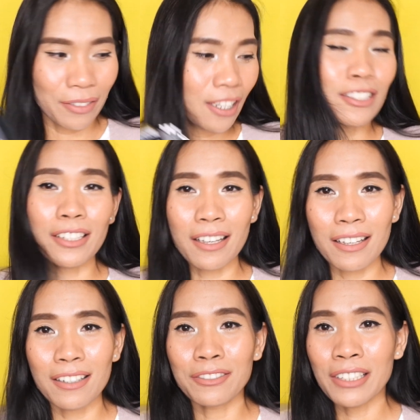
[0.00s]
that's
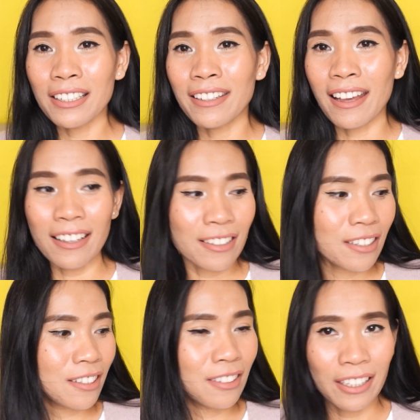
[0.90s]
a really
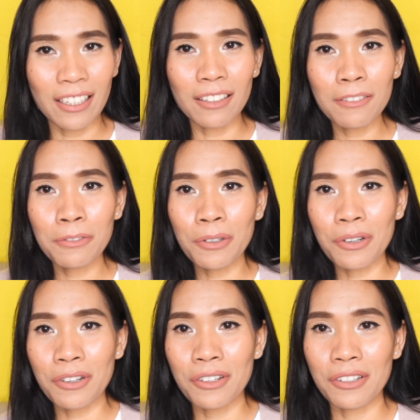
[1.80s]
nice deal
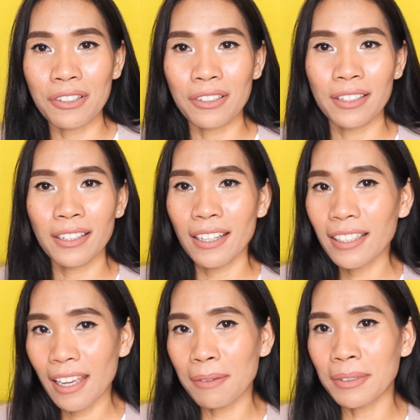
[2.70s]
for
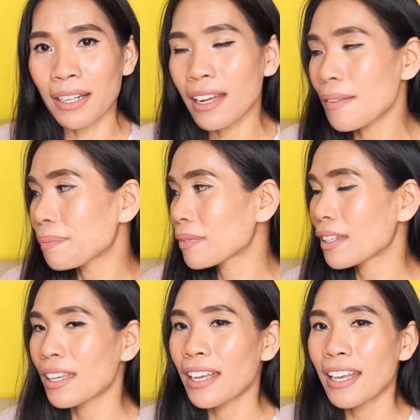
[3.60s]
the camera.
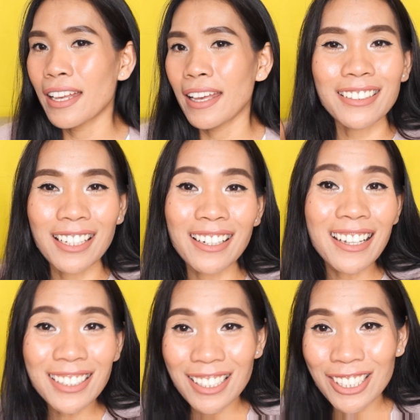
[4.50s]
The
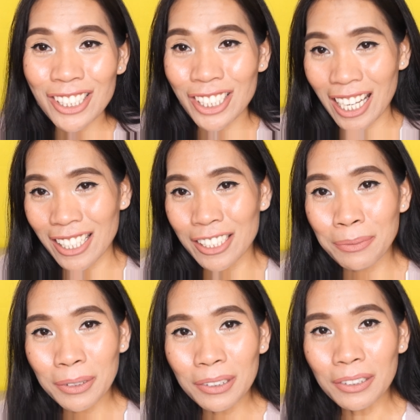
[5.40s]
lens is
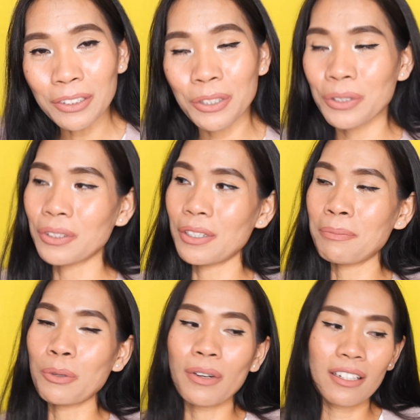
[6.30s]
changeable
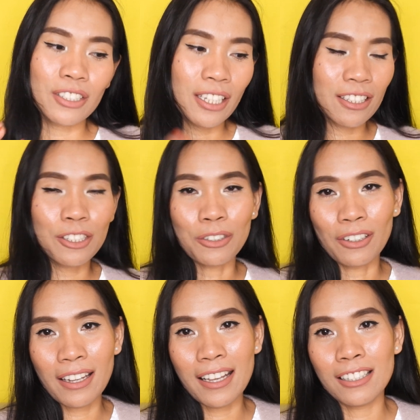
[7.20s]
if you want to change
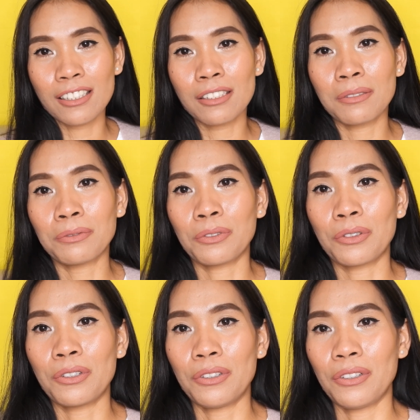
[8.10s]
your lens
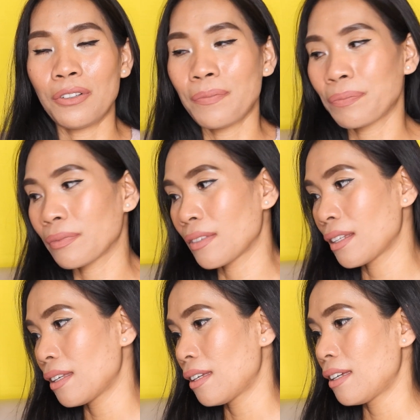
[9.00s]
for
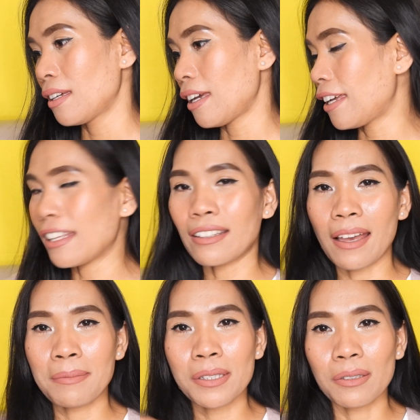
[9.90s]
any
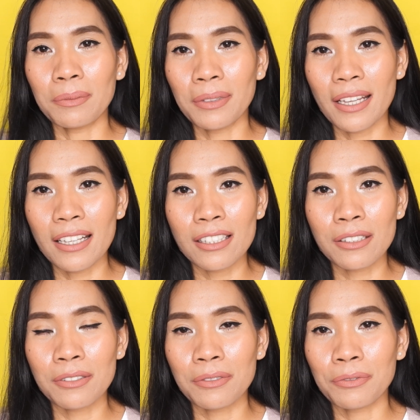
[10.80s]
types of
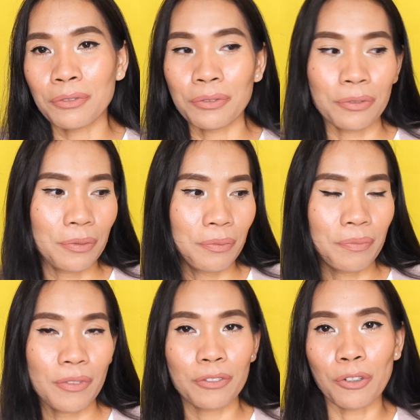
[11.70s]
lens,
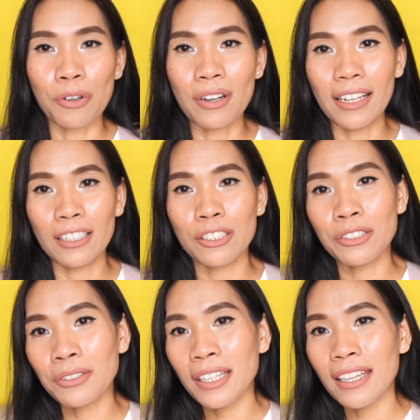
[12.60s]
for like
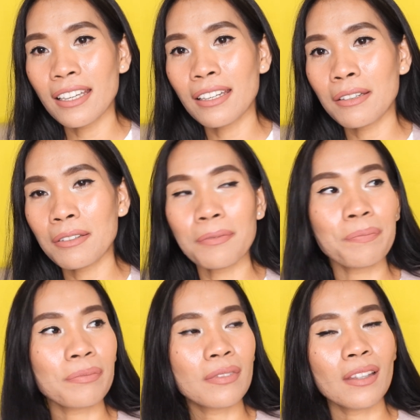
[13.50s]
shooting,
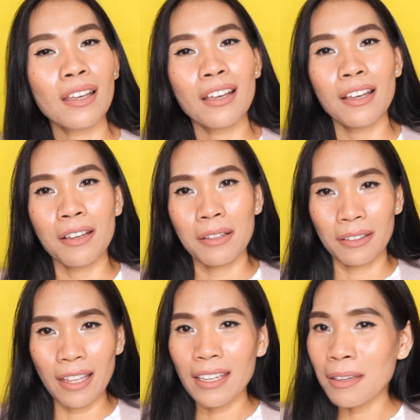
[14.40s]

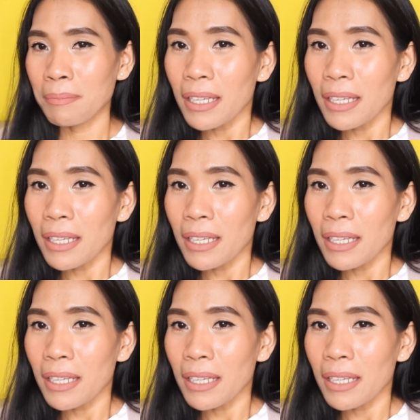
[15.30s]
taking